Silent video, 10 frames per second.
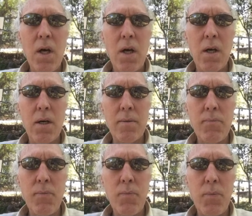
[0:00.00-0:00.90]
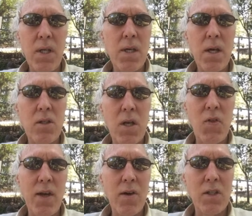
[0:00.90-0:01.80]
um, but he carries
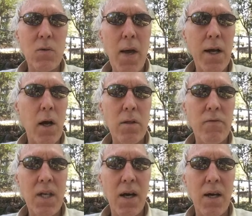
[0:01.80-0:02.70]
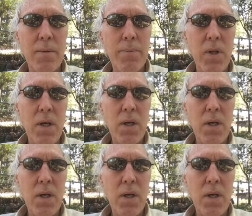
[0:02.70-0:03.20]
everything on his back all the time.